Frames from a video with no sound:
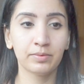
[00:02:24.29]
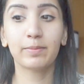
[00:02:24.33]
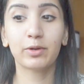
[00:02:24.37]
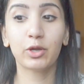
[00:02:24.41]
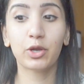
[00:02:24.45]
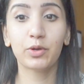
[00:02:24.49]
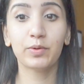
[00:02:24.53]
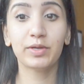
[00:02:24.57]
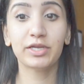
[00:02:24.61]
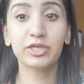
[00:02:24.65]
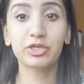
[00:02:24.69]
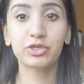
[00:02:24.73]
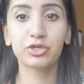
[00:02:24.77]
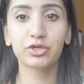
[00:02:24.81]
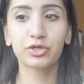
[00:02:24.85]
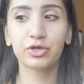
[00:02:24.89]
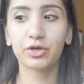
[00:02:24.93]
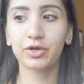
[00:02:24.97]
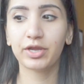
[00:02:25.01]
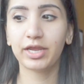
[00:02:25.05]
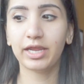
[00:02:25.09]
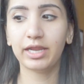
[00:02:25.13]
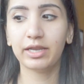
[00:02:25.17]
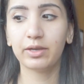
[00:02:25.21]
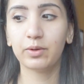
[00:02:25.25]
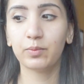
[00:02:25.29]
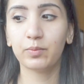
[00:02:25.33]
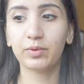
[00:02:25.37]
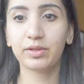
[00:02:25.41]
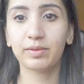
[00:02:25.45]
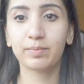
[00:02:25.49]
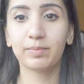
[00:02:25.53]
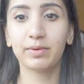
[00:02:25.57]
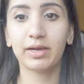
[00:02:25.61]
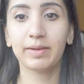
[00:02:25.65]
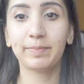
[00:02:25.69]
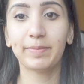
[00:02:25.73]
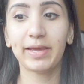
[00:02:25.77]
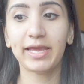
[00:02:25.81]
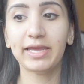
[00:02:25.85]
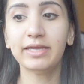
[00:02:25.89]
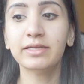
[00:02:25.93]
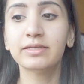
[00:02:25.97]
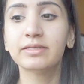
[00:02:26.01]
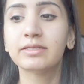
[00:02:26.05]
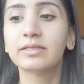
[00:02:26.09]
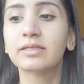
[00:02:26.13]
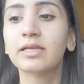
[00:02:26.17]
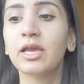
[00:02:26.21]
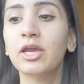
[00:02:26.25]
I'm going to go in with my
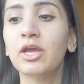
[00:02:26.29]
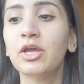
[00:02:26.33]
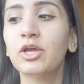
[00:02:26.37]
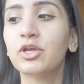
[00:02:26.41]
base.